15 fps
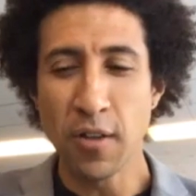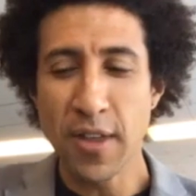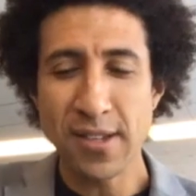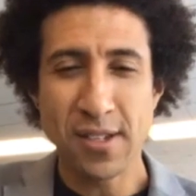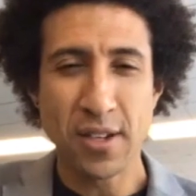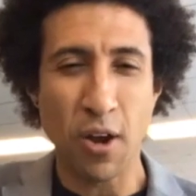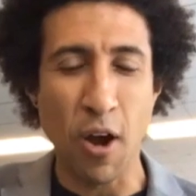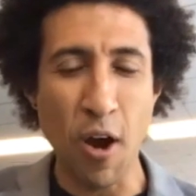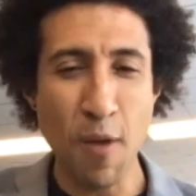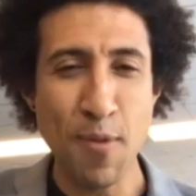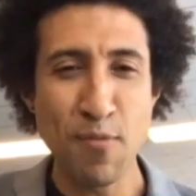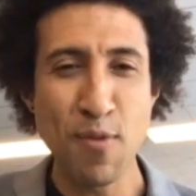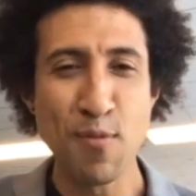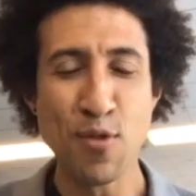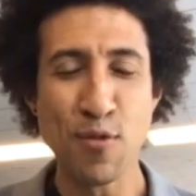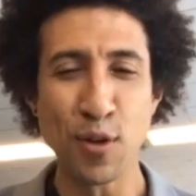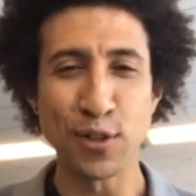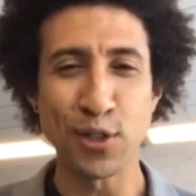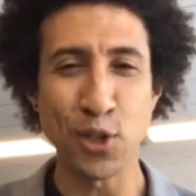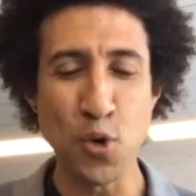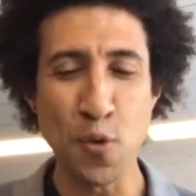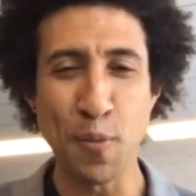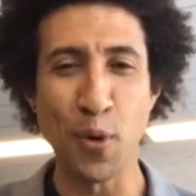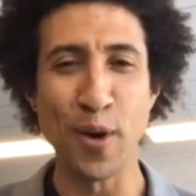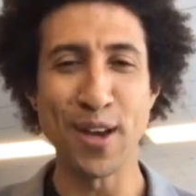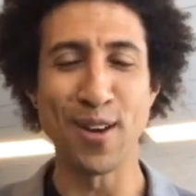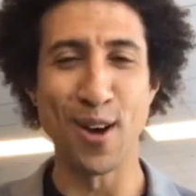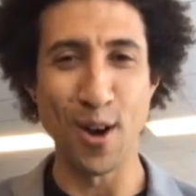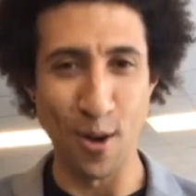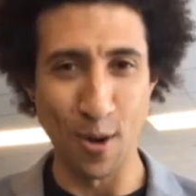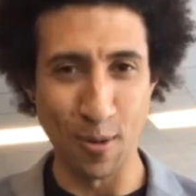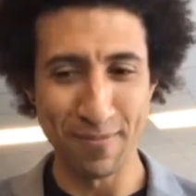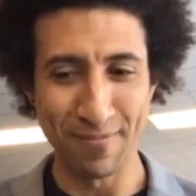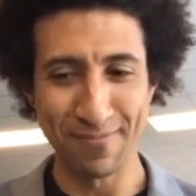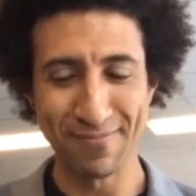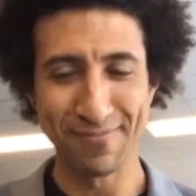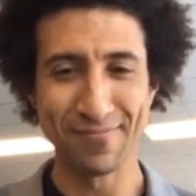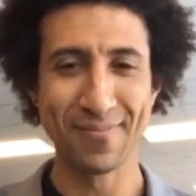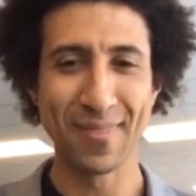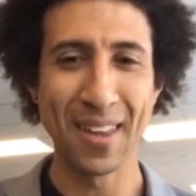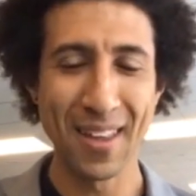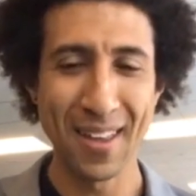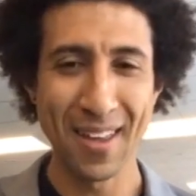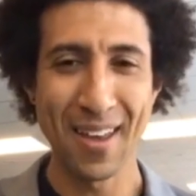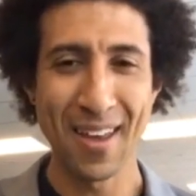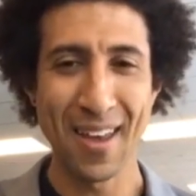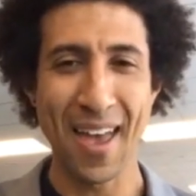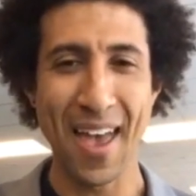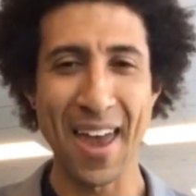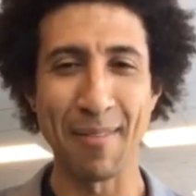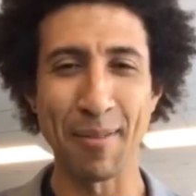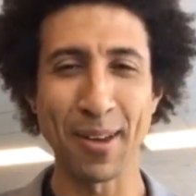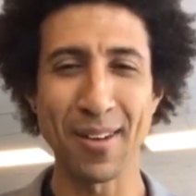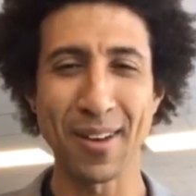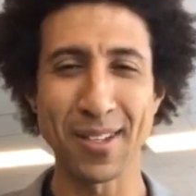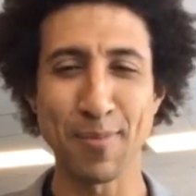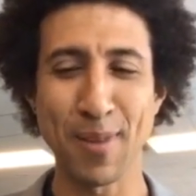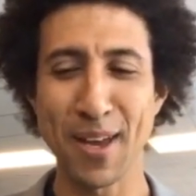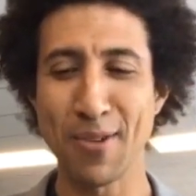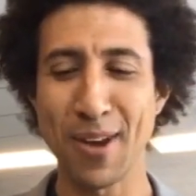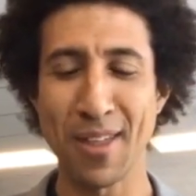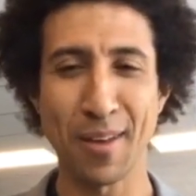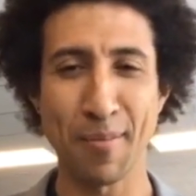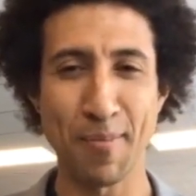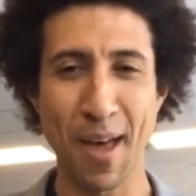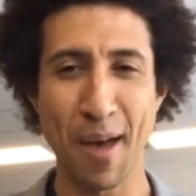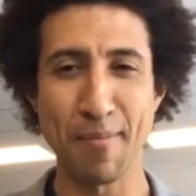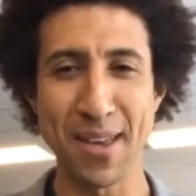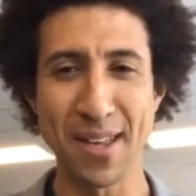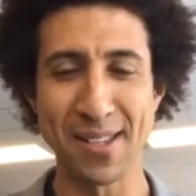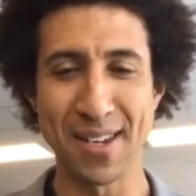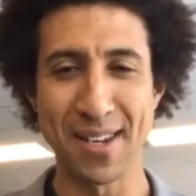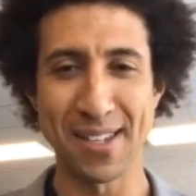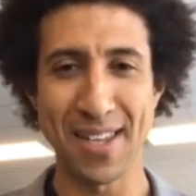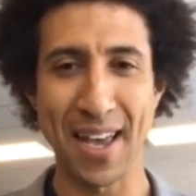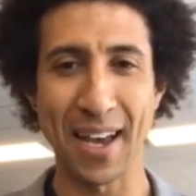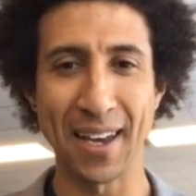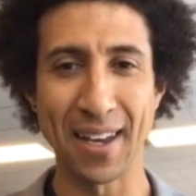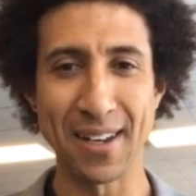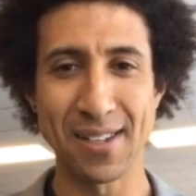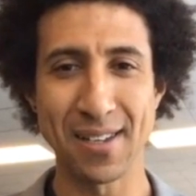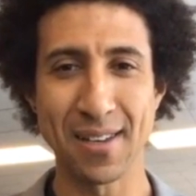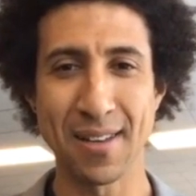this Carbon Removal 2.0, and I'm going to explain what I think that means in a second.